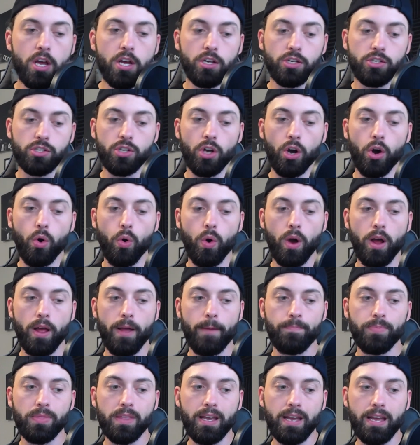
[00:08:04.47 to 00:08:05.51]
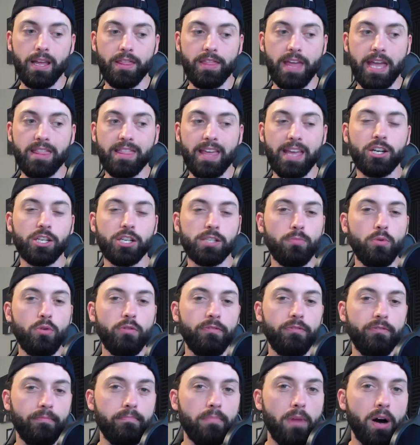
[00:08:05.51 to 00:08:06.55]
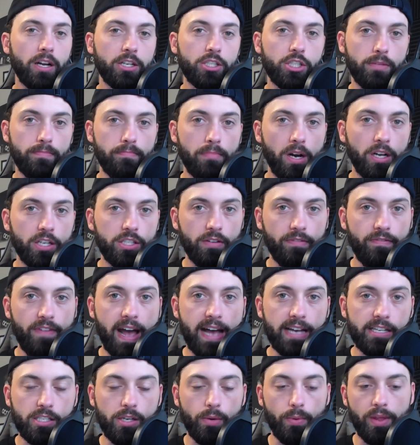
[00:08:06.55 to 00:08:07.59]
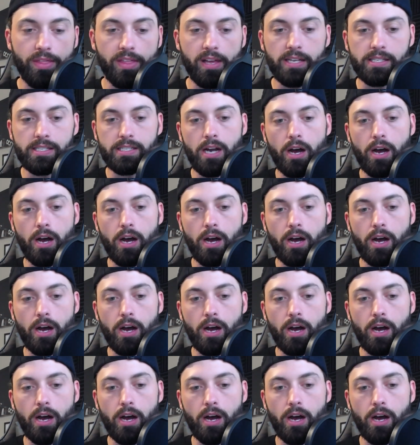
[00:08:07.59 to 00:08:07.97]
So they just move much, much faster with this.